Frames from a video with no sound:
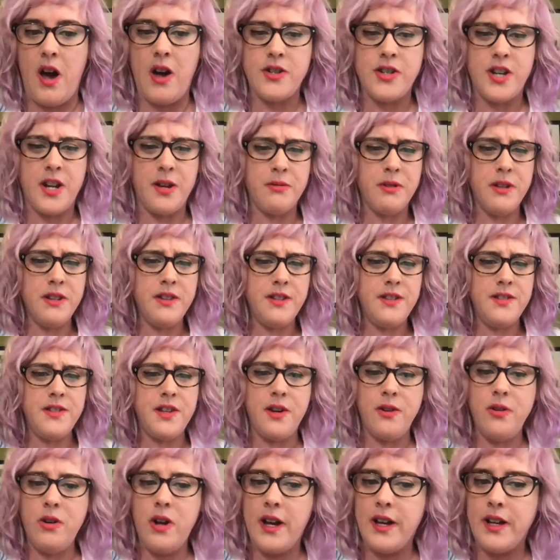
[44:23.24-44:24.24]
Should I read these
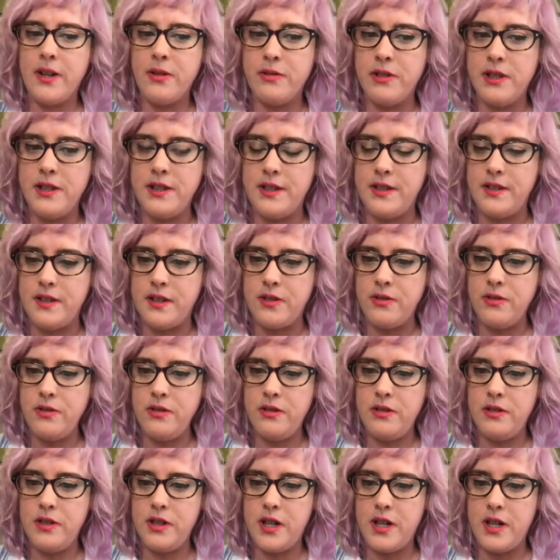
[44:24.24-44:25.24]
out? I can read these out.
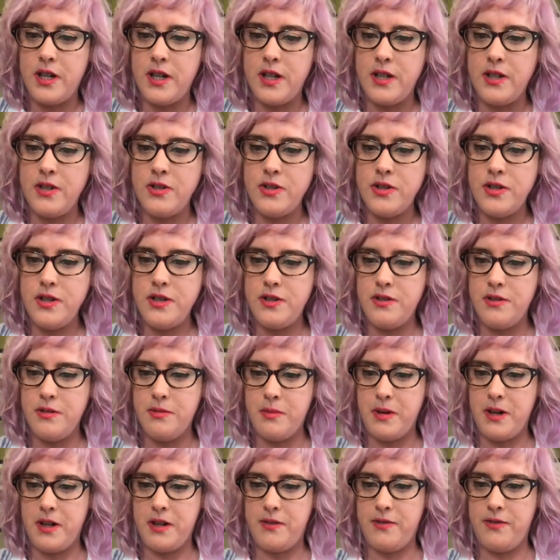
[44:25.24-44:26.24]
I usually do a
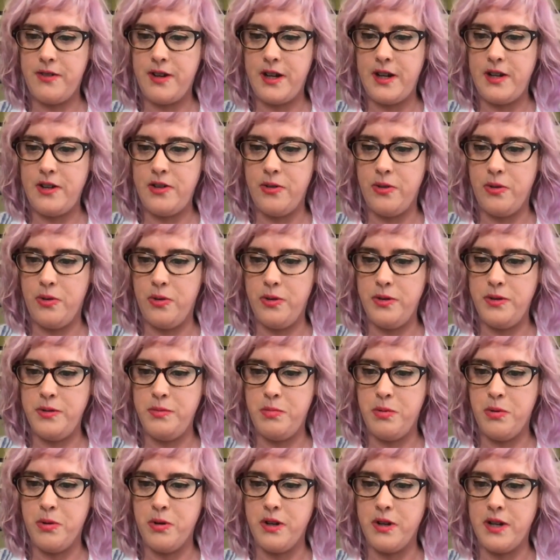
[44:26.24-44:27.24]
modified
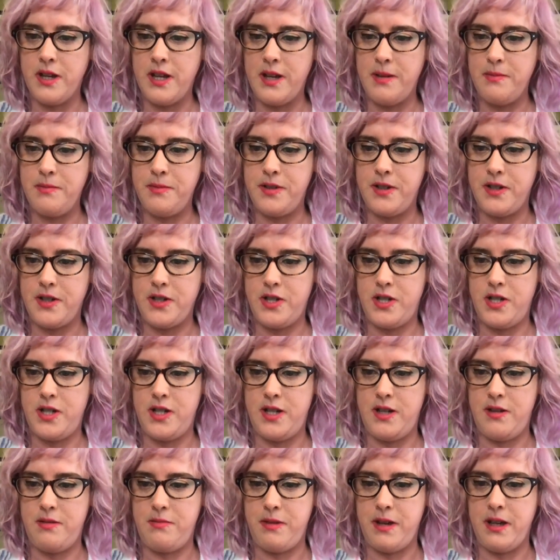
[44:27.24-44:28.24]
old board game session
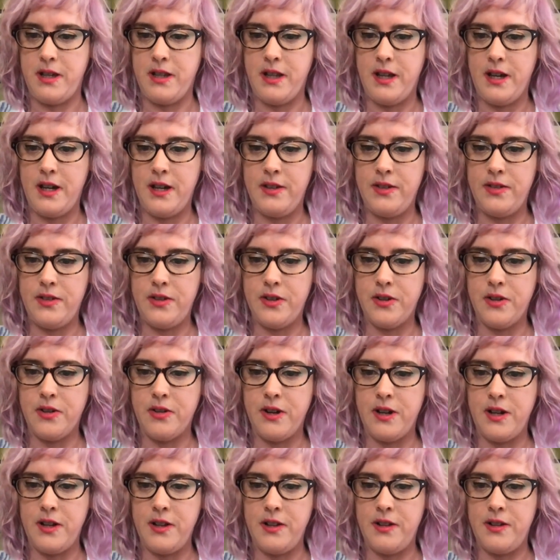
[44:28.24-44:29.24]
in my class to
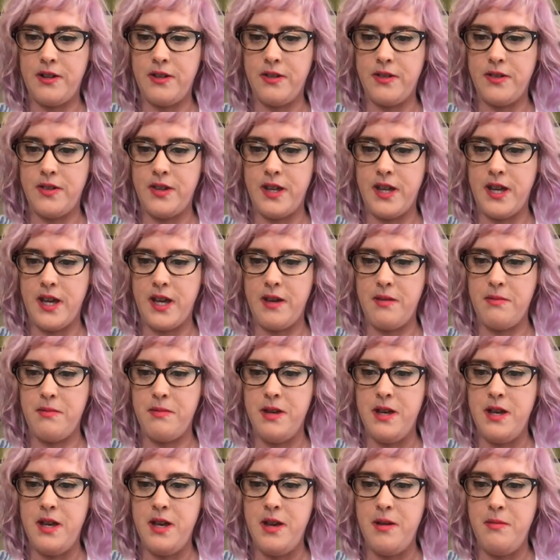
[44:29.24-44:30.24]
create a literacy game,
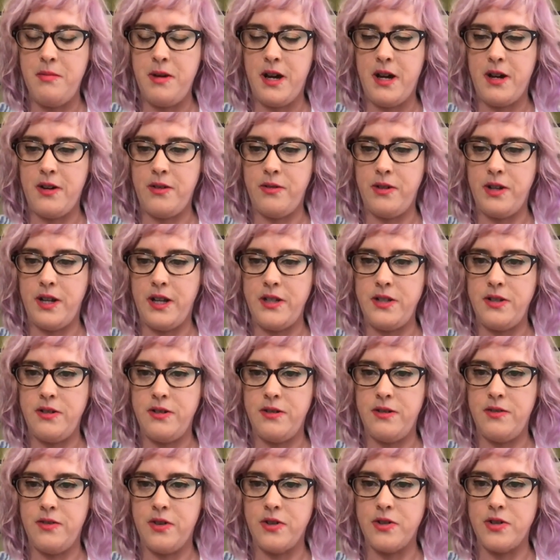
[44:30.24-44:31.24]
but how would I do
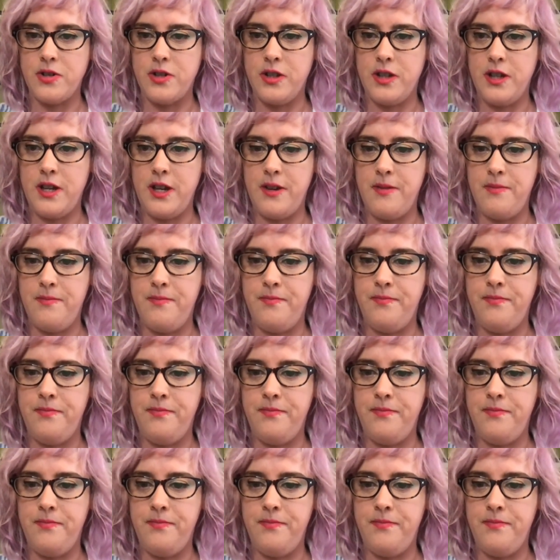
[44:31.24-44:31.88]
it virtually?